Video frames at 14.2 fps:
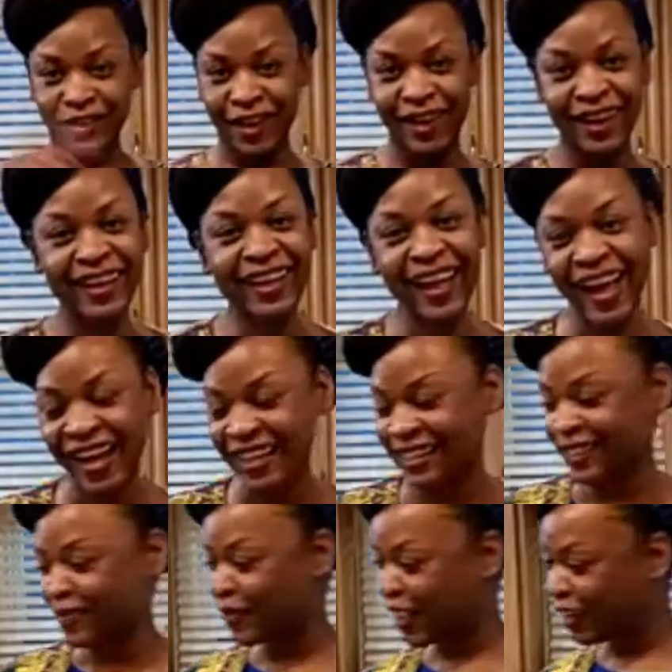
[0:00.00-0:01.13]
yes.
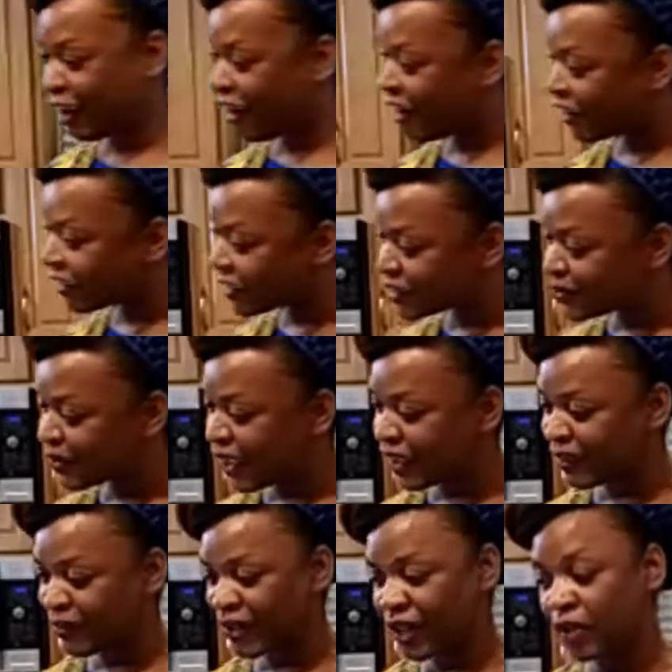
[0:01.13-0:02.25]
An audience
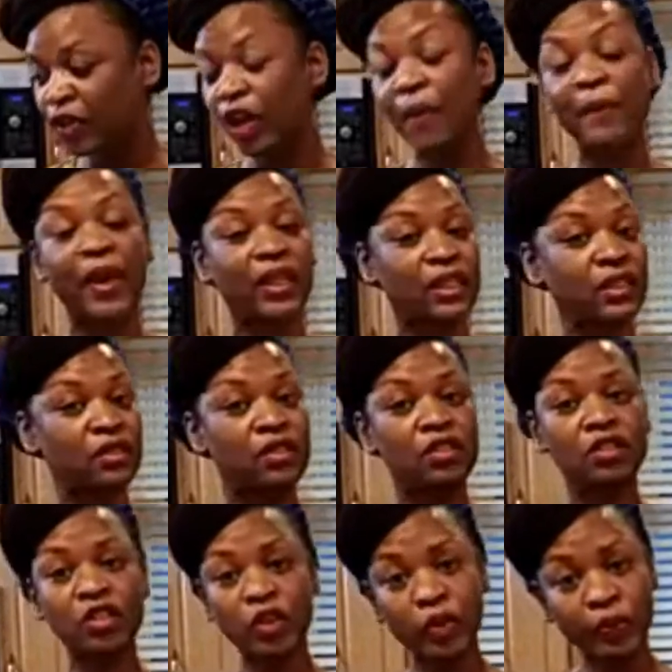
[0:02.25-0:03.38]
that you can make this into
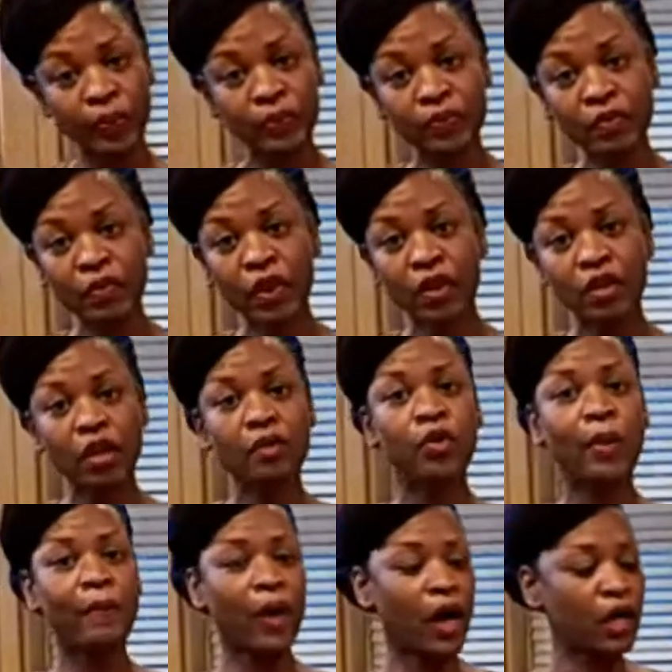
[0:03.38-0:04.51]
soup. You can
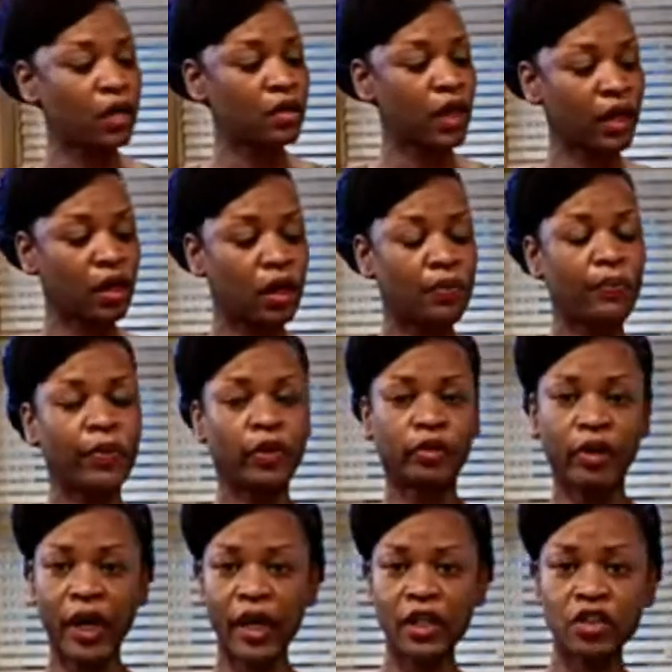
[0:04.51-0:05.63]
do like a
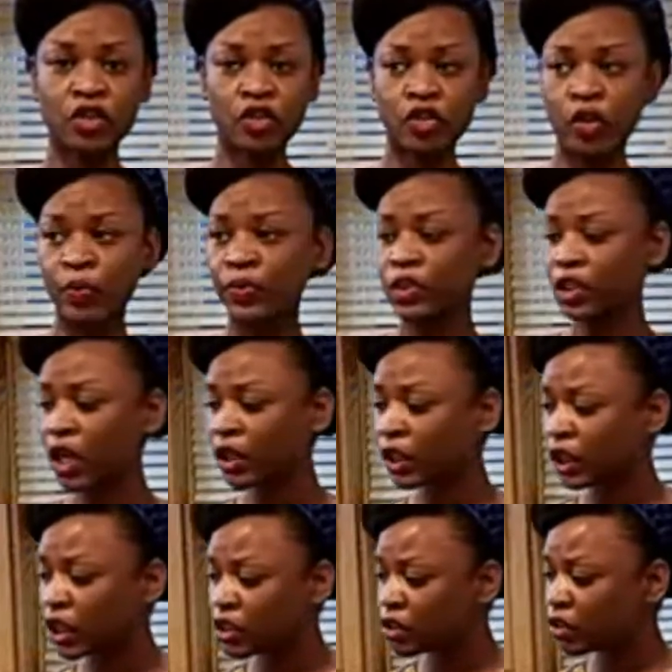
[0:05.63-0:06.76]
pureed soup,
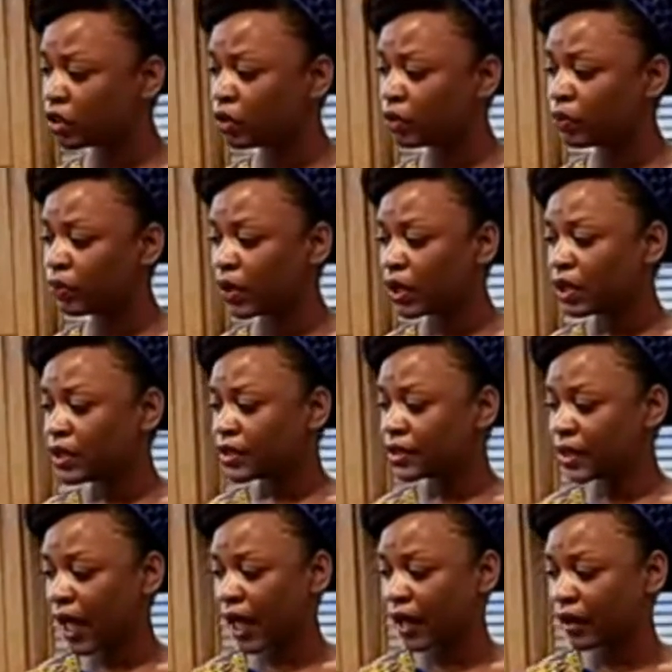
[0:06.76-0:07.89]
chunky soup,
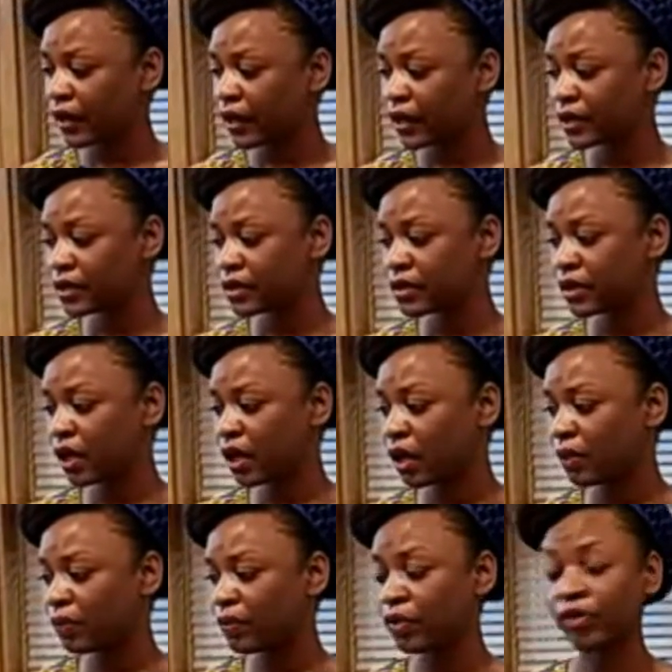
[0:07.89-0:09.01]
salads,
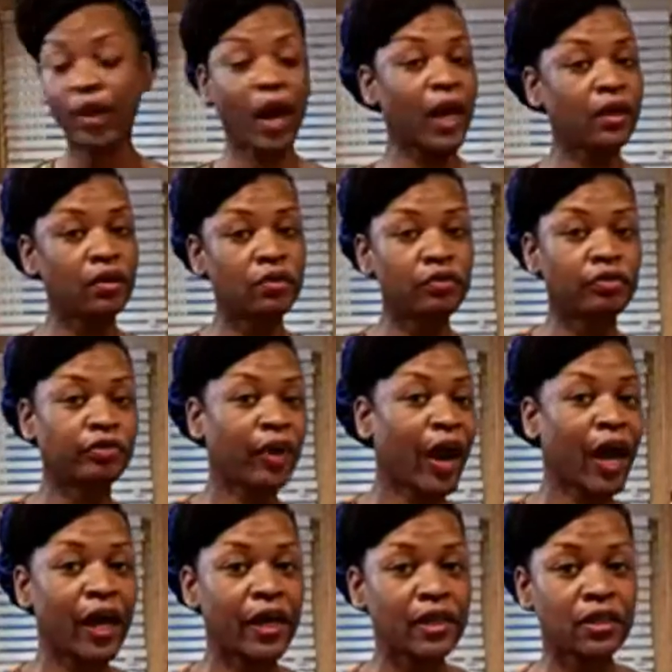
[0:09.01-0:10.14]
gratin,
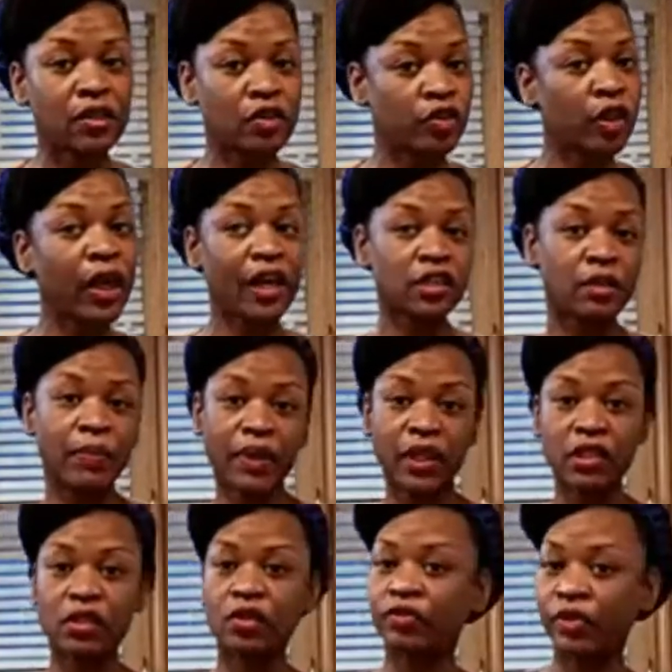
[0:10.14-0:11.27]
fries. So you can actually make
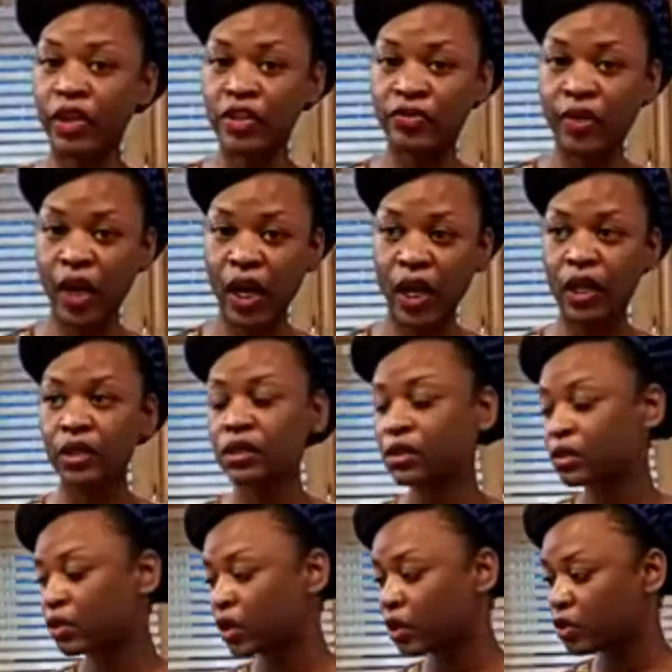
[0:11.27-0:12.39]
these into French fries.
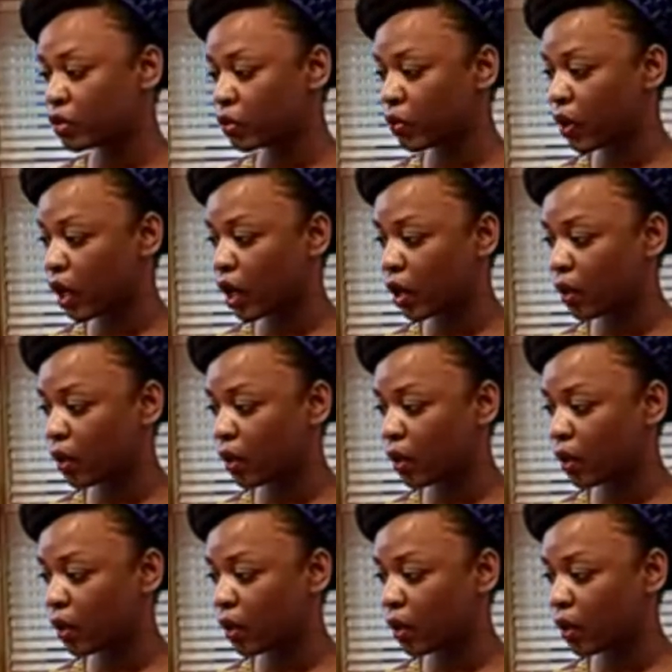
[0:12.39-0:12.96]
You can do